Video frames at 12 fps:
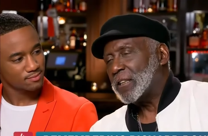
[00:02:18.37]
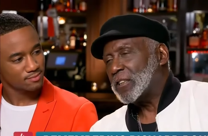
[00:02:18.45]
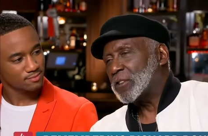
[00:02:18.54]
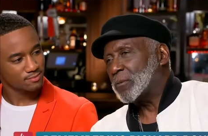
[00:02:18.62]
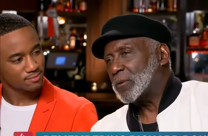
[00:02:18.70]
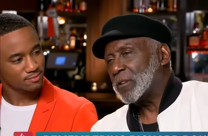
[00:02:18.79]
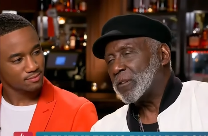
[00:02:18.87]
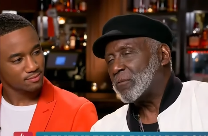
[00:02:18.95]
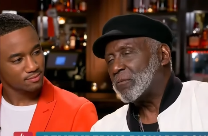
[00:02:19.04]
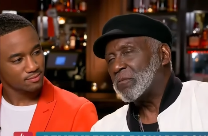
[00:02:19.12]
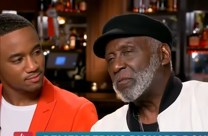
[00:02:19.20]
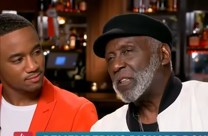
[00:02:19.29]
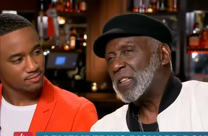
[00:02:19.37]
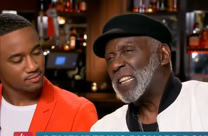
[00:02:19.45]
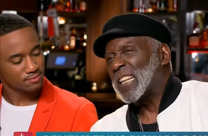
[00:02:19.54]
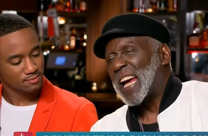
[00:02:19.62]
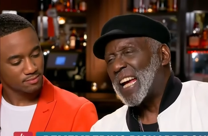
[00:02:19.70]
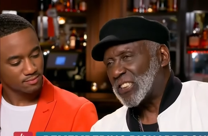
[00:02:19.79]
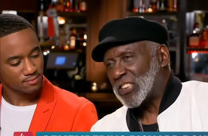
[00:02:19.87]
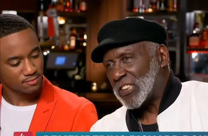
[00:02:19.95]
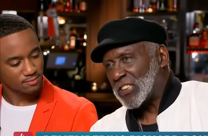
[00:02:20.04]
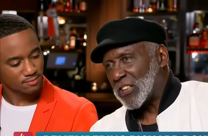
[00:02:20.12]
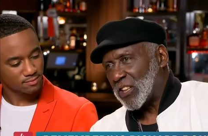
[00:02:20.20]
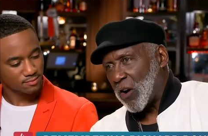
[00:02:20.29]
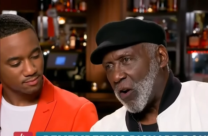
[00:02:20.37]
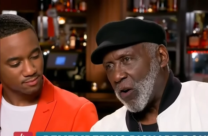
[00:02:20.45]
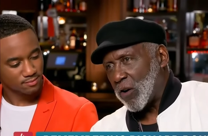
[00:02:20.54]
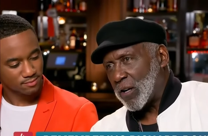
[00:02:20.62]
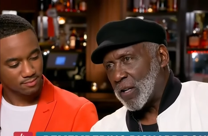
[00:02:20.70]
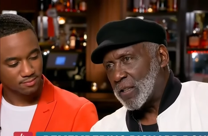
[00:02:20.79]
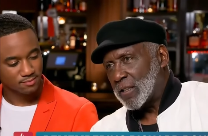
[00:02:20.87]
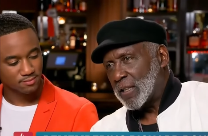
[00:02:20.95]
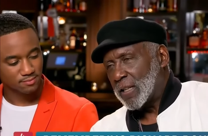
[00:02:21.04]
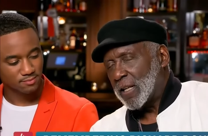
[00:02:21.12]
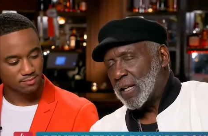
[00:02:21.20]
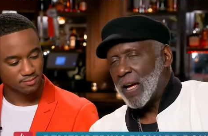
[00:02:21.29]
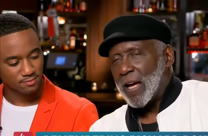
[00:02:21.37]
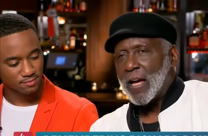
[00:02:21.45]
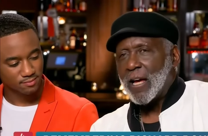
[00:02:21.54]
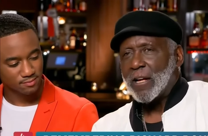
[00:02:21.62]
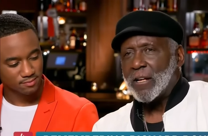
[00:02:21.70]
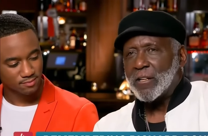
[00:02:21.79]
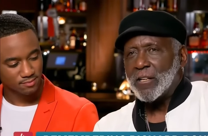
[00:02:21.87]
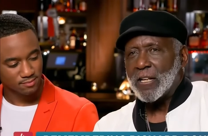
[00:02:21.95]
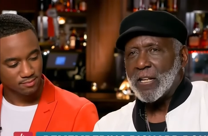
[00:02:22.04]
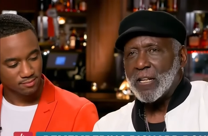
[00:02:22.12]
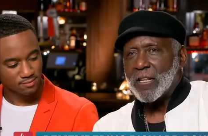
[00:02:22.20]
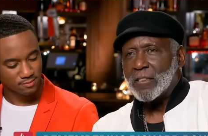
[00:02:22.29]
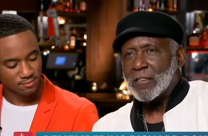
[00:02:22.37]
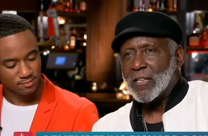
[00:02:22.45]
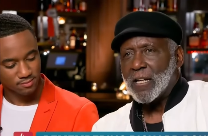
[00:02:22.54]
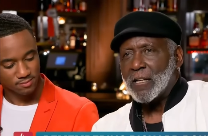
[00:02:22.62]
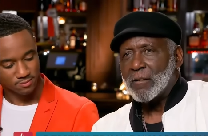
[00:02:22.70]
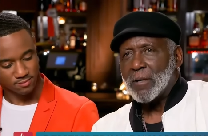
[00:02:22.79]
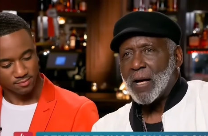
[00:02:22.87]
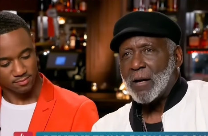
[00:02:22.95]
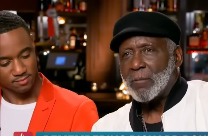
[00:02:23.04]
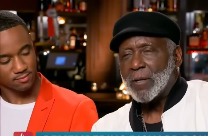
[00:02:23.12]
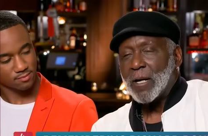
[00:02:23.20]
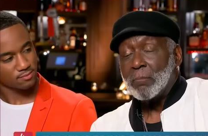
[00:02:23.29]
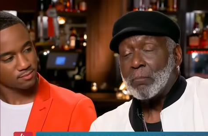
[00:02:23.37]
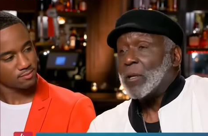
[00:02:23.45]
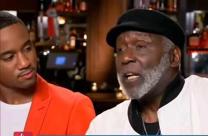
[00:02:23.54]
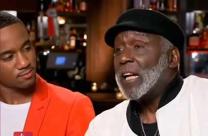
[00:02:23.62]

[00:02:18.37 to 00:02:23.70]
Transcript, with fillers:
Speaker 1: that this would last this long. And I'm